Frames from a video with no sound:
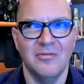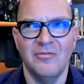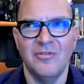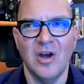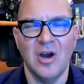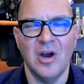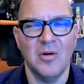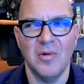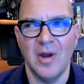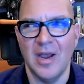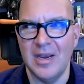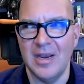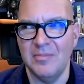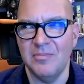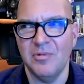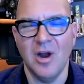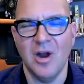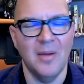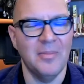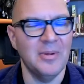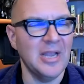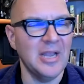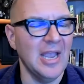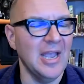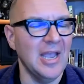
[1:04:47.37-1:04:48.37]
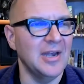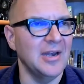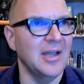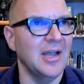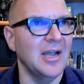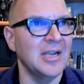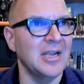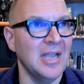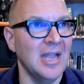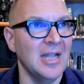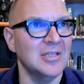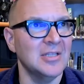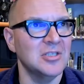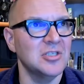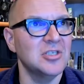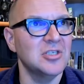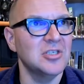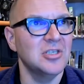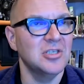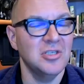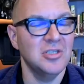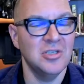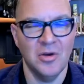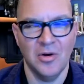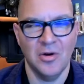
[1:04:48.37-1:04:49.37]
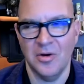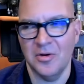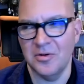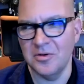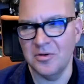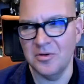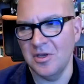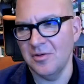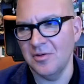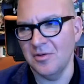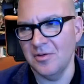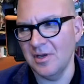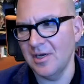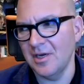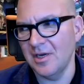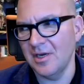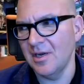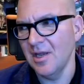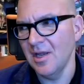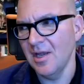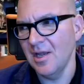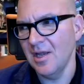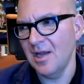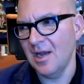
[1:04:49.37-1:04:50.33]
far right propaganda against your own union.